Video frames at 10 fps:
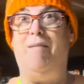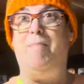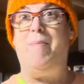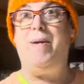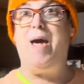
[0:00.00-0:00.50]

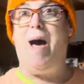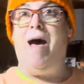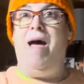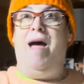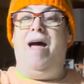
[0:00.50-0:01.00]
Maybe
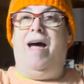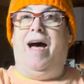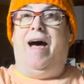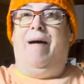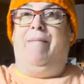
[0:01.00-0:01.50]

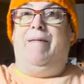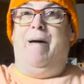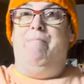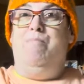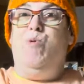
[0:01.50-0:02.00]
a,
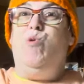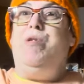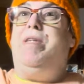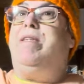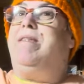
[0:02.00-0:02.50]
a
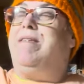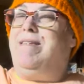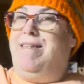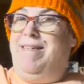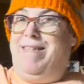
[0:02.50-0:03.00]
moose
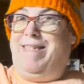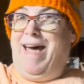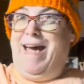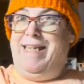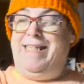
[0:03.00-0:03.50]

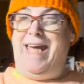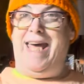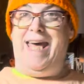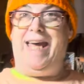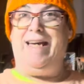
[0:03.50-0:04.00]
size
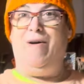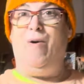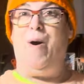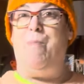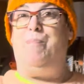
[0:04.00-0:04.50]
egg.
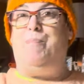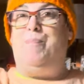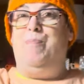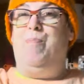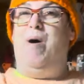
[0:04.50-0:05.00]
Or, a,
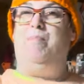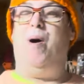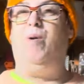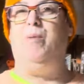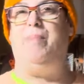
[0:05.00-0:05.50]
oh,
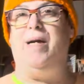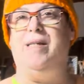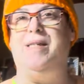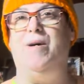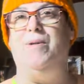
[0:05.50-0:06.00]
polar
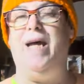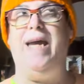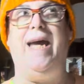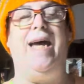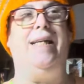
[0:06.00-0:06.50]
bears don't
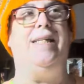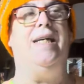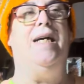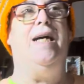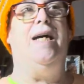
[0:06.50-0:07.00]
lay eggs.
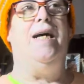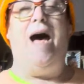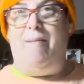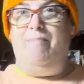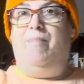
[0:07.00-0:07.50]

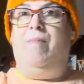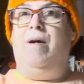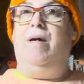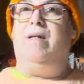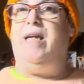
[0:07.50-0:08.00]
Um,
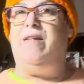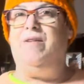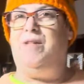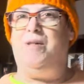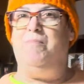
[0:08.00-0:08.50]

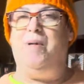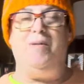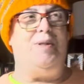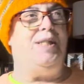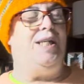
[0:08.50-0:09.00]
neither do
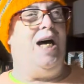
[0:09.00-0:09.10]
moose.